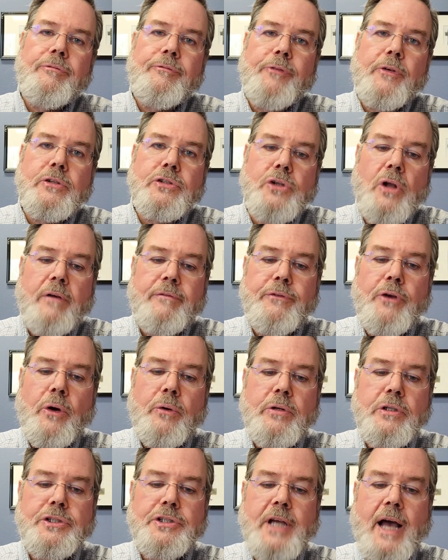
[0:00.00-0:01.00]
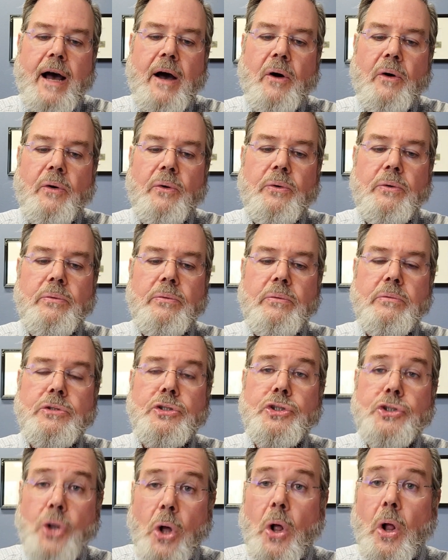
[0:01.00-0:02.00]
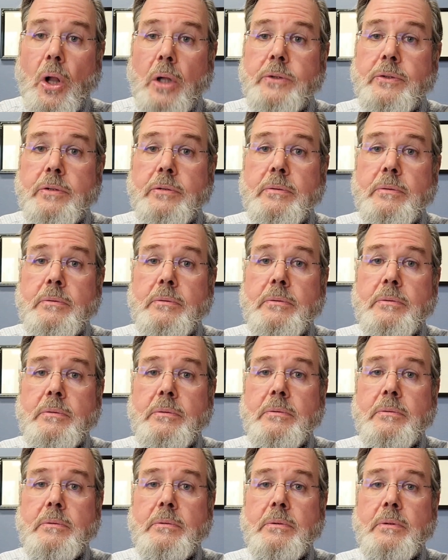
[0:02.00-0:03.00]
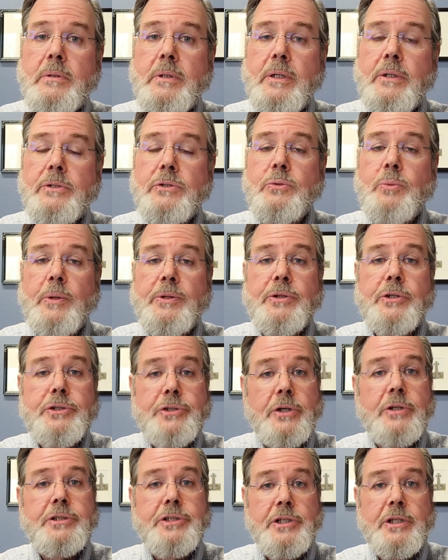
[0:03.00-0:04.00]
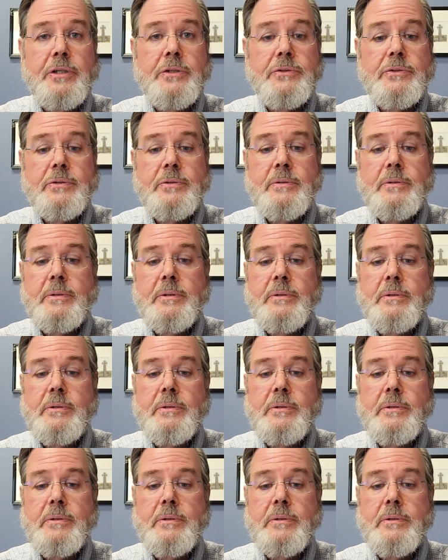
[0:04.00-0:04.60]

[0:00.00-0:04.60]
First off, notice how salt is what the church is.